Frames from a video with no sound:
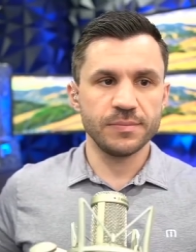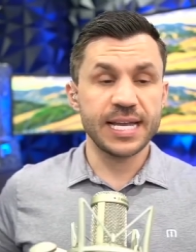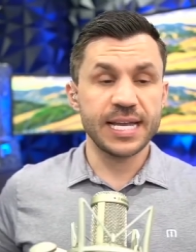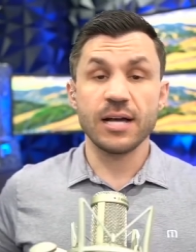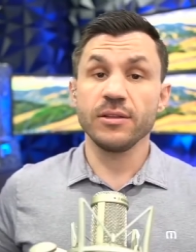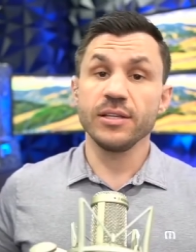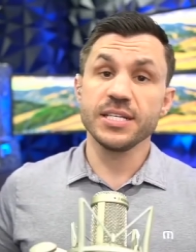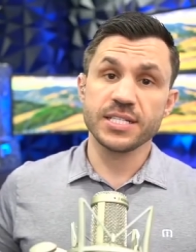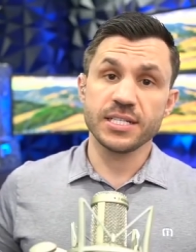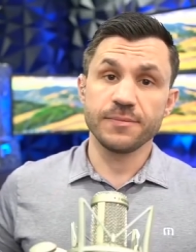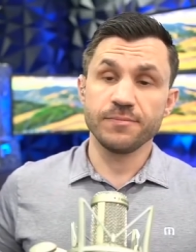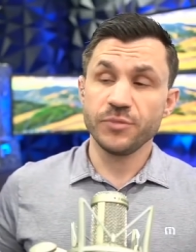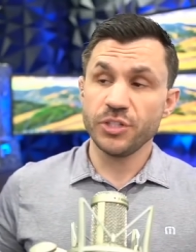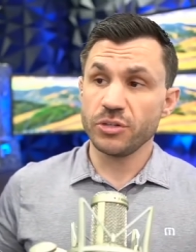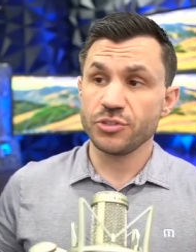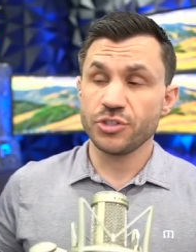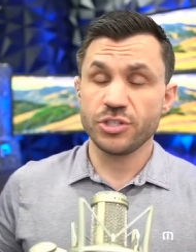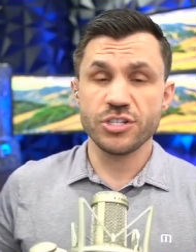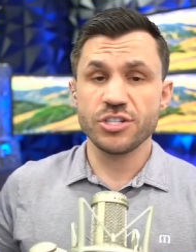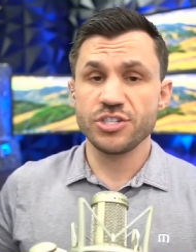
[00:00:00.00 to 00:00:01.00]
Now, listen, you know,
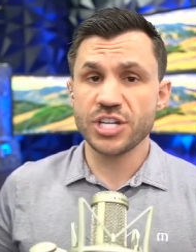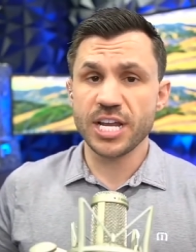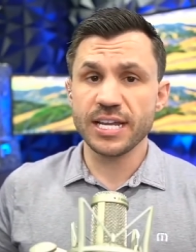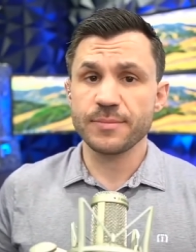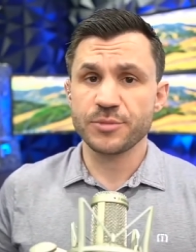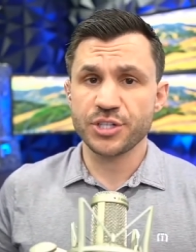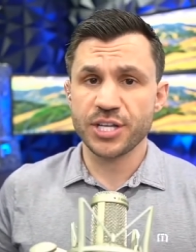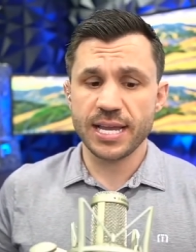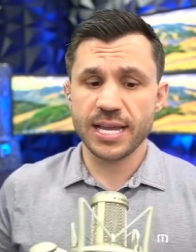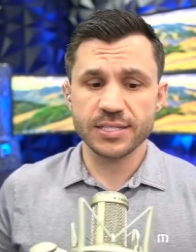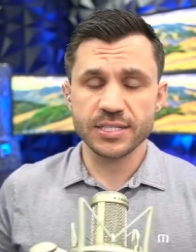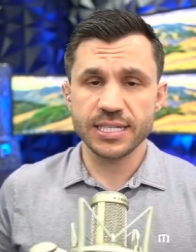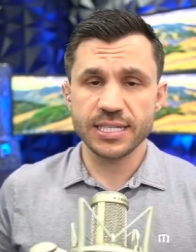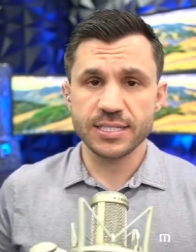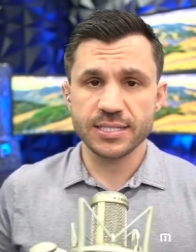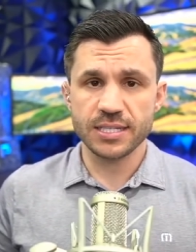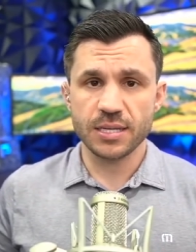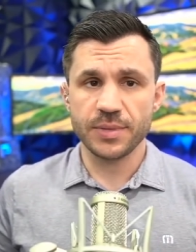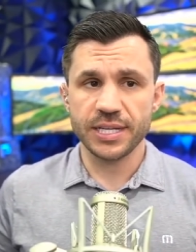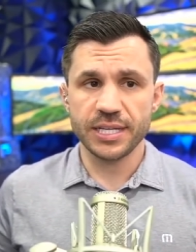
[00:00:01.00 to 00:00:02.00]
Jacob Chansley
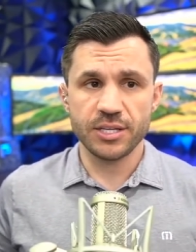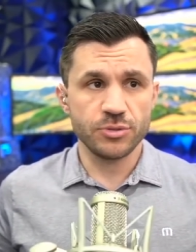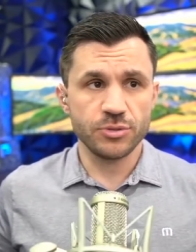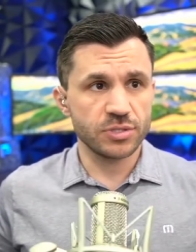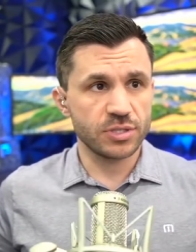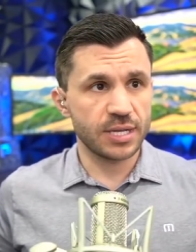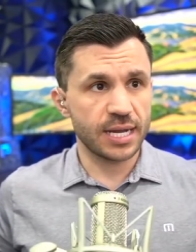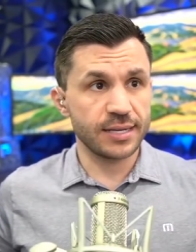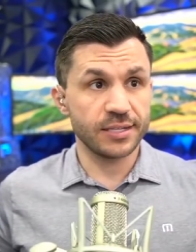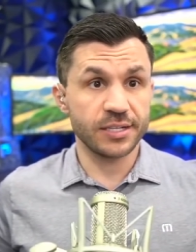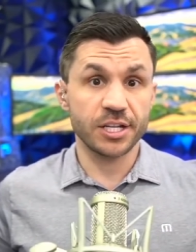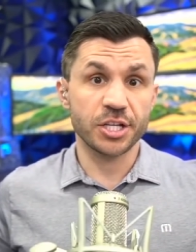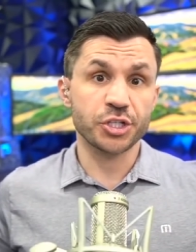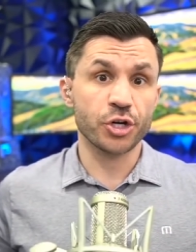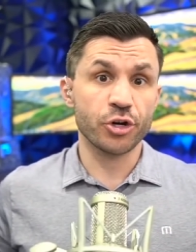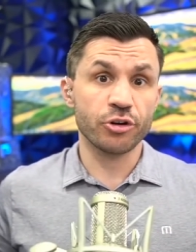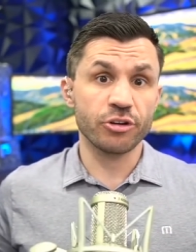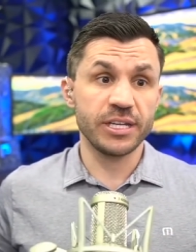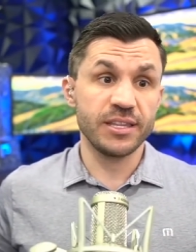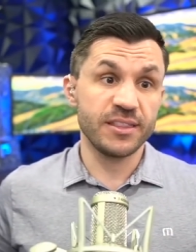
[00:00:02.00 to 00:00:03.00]
is somebody who's got an
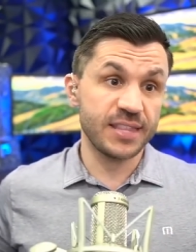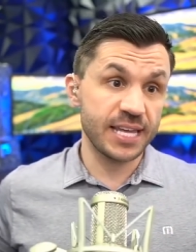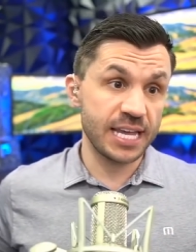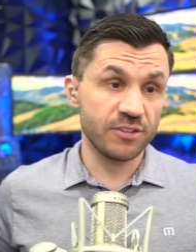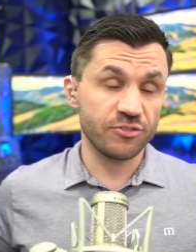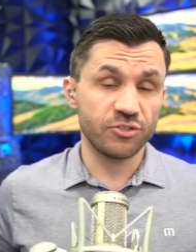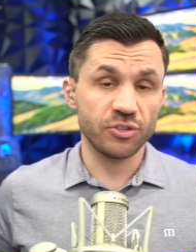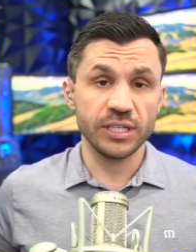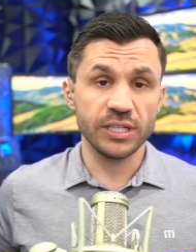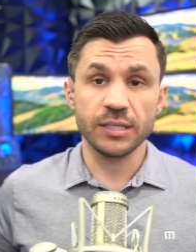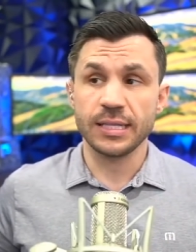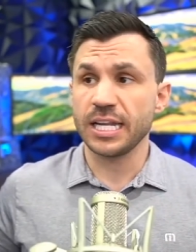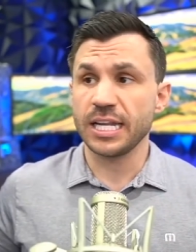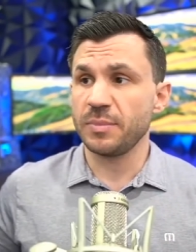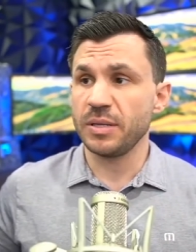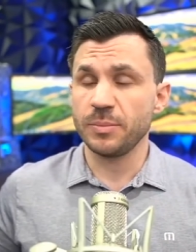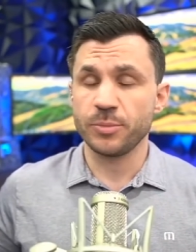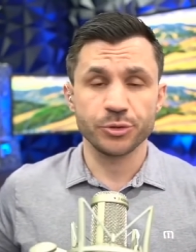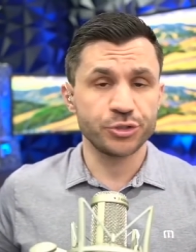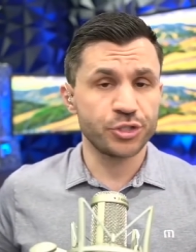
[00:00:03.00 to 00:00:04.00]
attorney, thankfully. A lot of
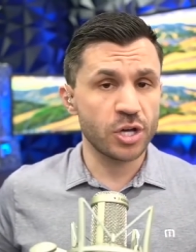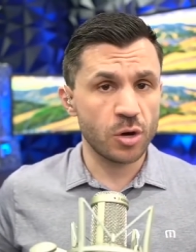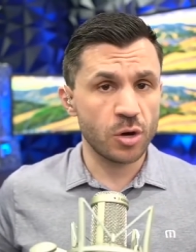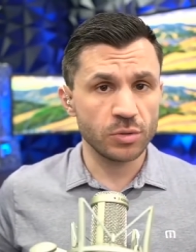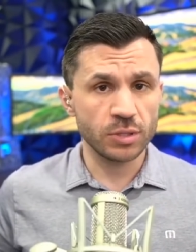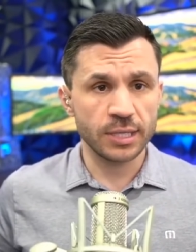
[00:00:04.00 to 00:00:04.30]
people don't.